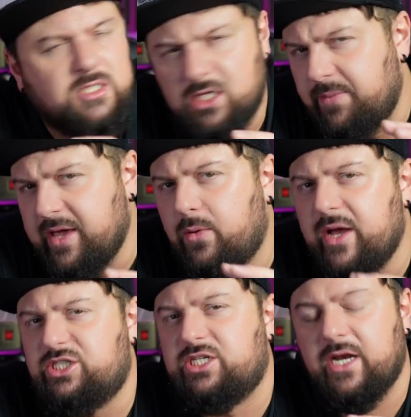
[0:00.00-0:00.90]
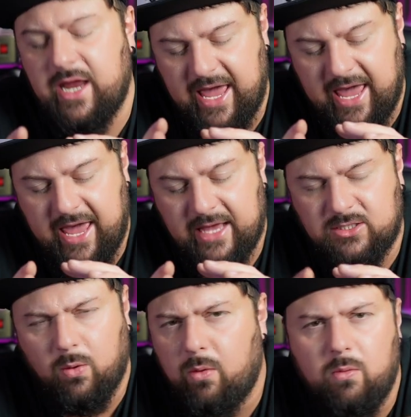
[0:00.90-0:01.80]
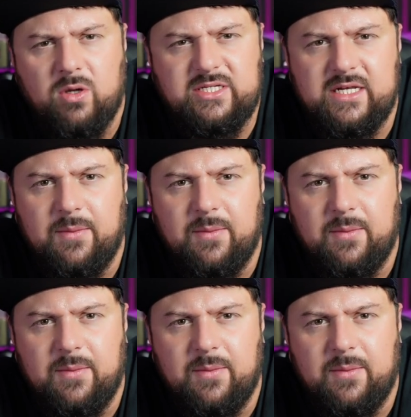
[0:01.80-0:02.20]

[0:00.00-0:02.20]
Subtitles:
So the big question is, what's in the